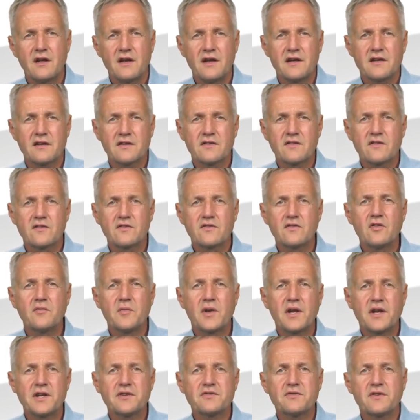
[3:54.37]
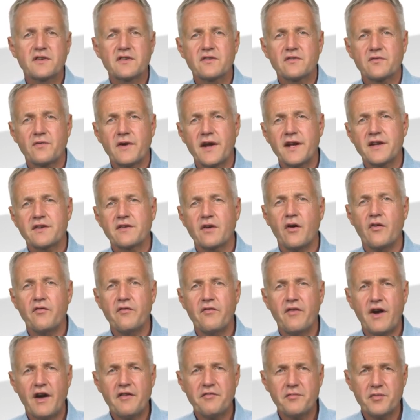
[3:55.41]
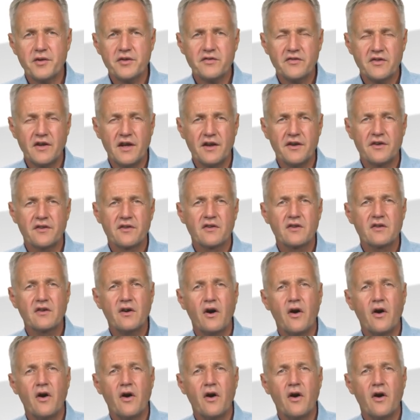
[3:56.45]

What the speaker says: Let us assume an interest rate of 5%.